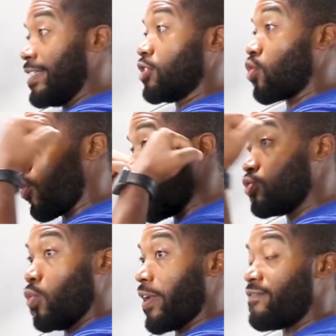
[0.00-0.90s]
he's
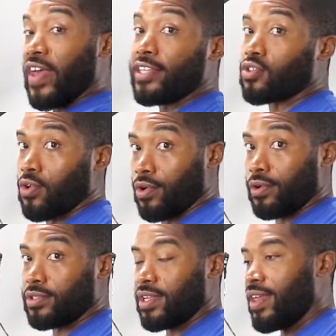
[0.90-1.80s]
doing face
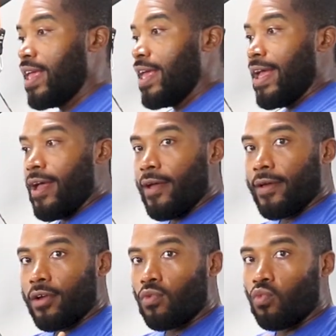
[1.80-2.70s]
curls.
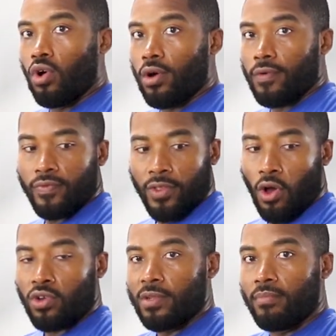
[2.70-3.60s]
Well, the
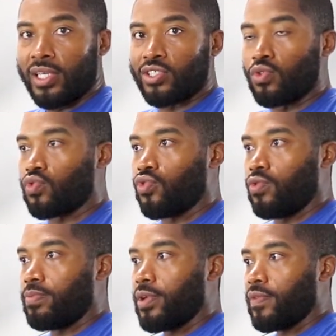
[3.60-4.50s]
only muscle
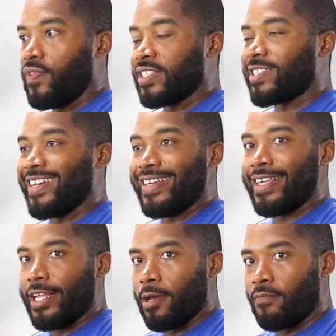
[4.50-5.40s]
group that's gonna
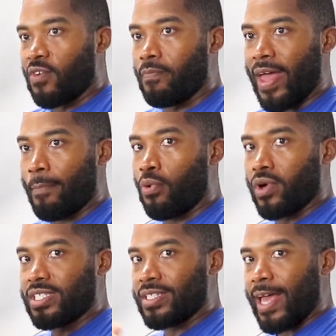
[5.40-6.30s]
get him from that
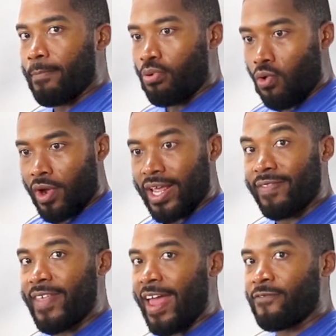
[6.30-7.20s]
point to that point
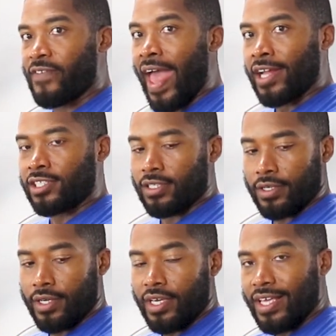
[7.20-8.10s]
in that
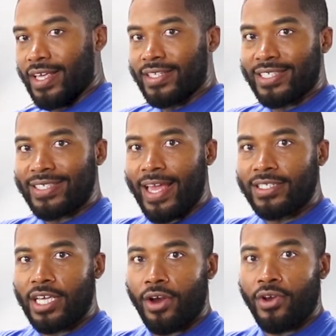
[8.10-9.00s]
fashion is this
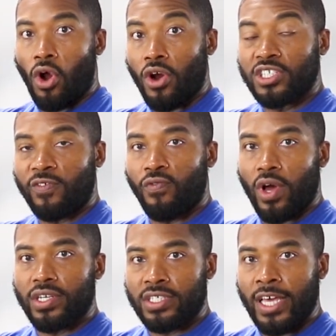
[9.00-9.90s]
anterior or this
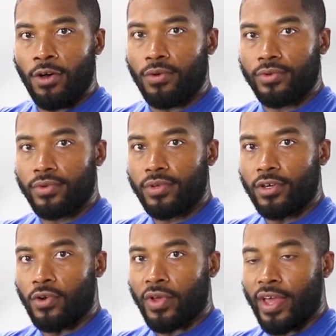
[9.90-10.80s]
front delt,
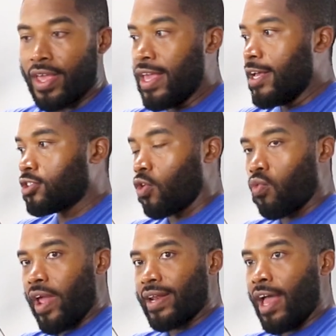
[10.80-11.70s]
Okay, so
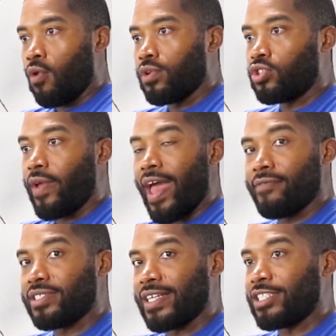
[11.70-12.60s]
right now what you
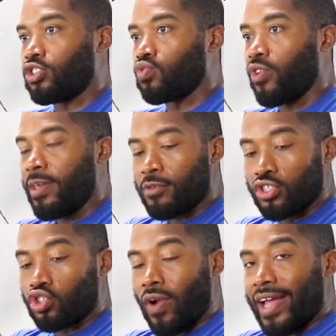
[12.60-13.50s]
have is the extreme
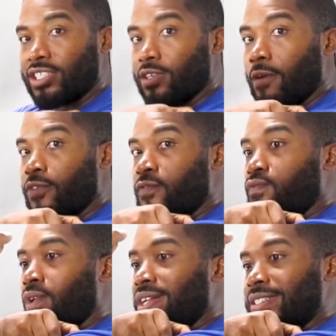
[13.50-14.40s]
contraction of the
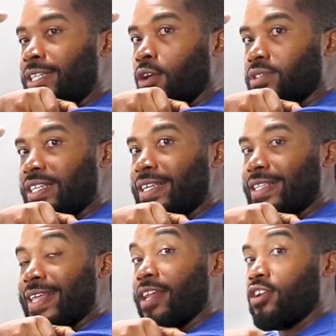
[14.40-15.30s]
front delt to
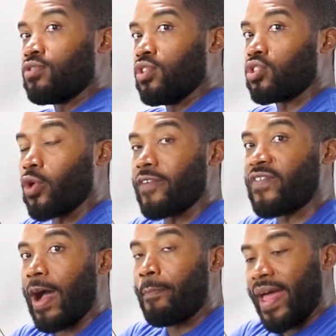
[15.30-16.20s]
get that
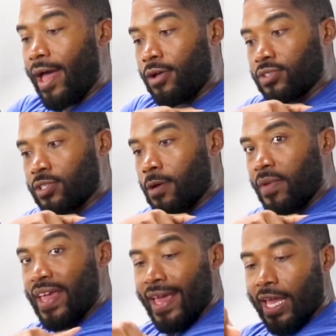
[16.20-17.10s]
135 pounds up.
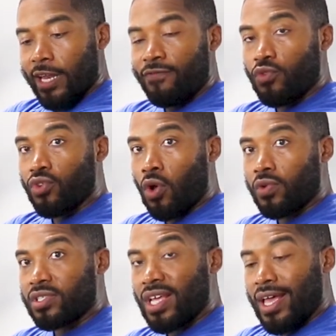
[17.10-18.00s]
And if you
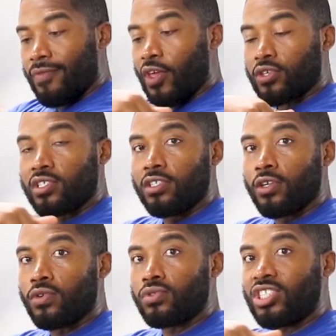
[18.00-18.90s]
notice, there's
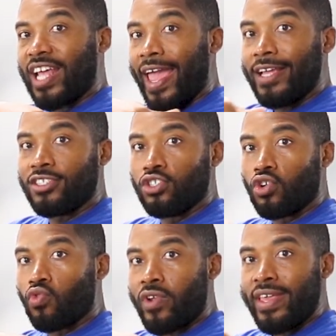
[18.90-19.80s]
little change in
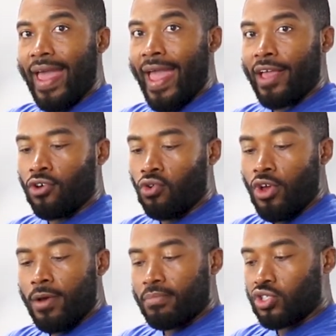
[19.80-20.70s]
degree angle
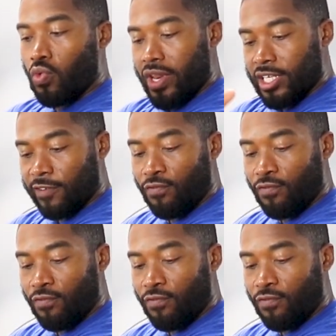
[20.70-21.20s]
between his